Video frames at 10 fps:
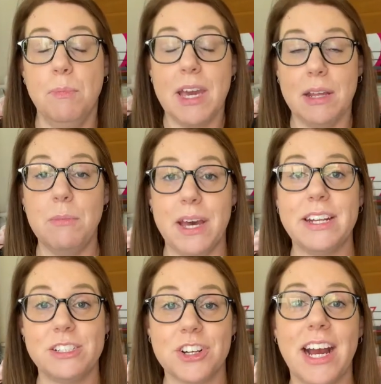can
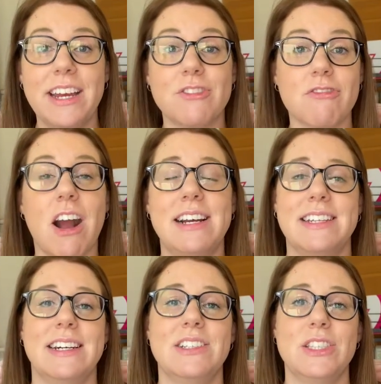penetrate right
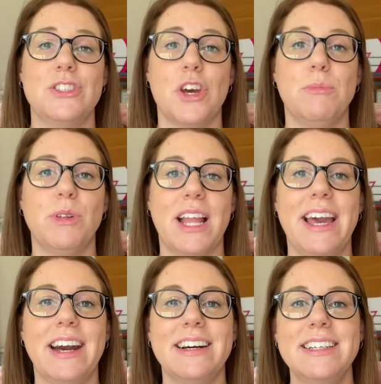down to the dermal
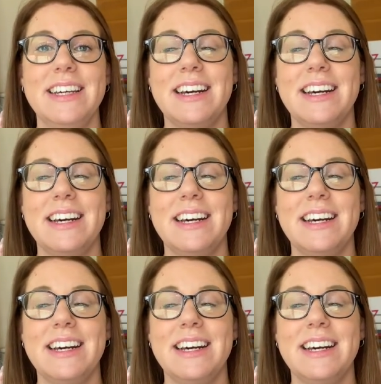layer.